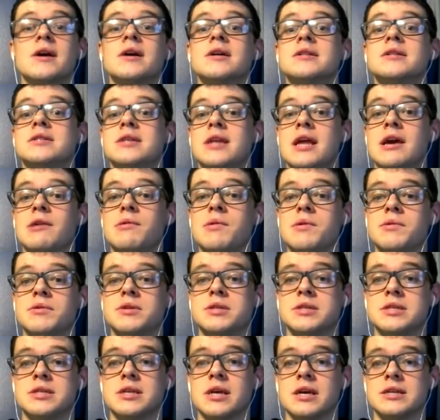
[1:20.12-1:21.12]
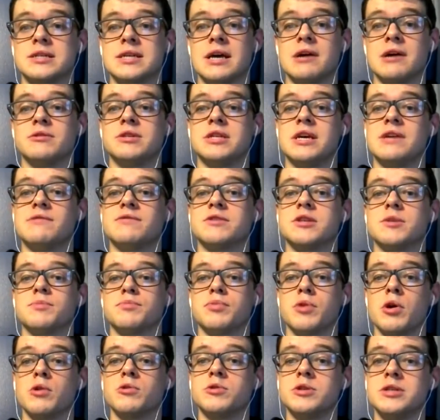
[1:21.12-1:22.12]
Today we would discuss how Davis
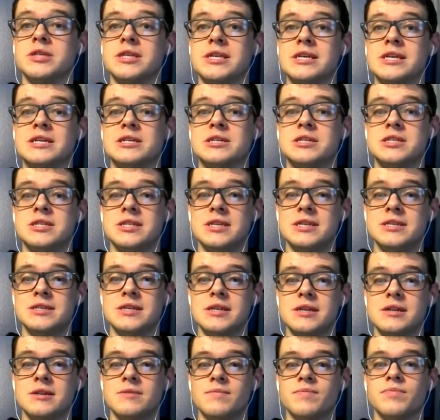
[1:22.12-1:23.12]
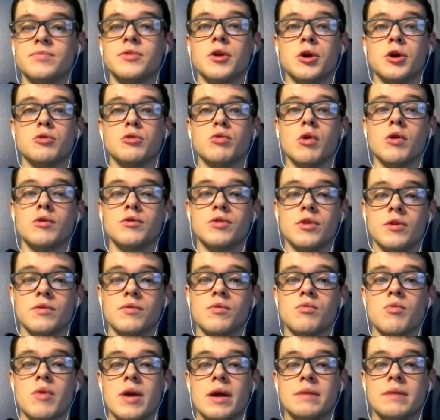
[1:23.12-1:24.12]
approaches each season, the growth of the
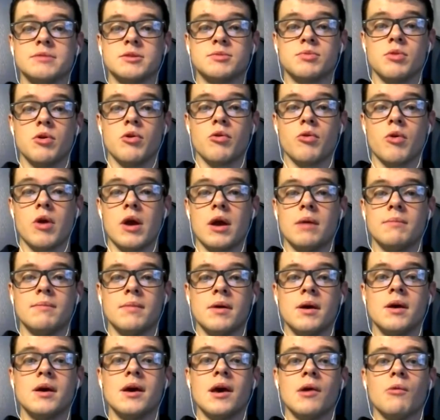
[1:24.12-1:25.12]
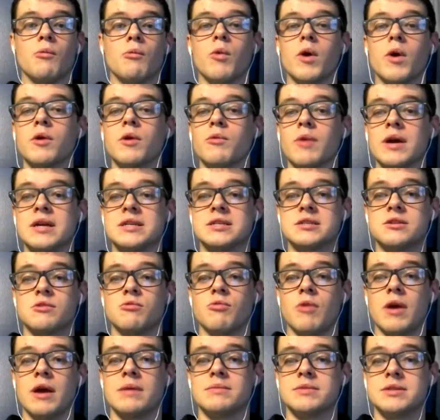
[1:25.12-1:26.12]
Rams program, and what awaits the
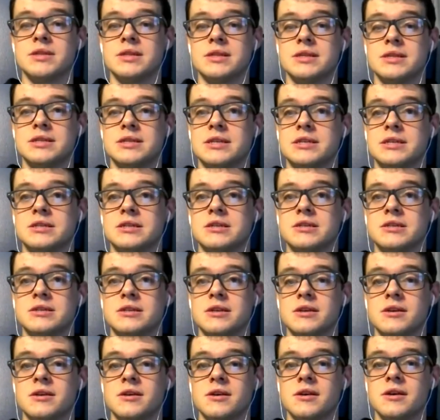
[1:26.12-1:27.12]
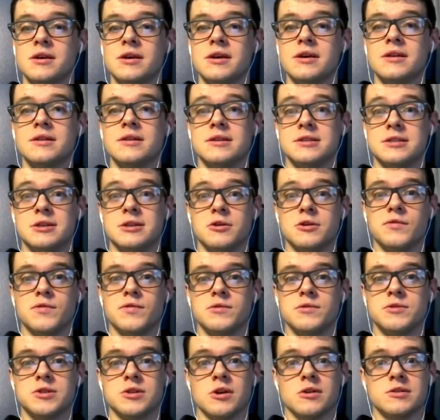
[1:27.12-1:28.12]
Rams in the CCC. This interview
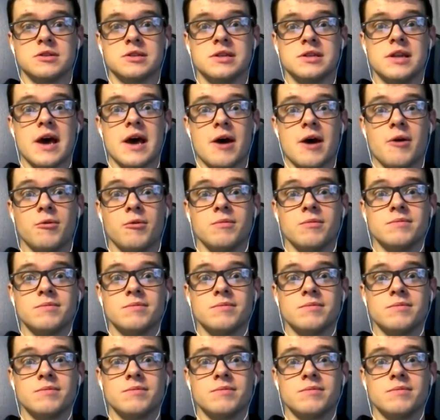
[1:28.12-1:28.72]
starts now.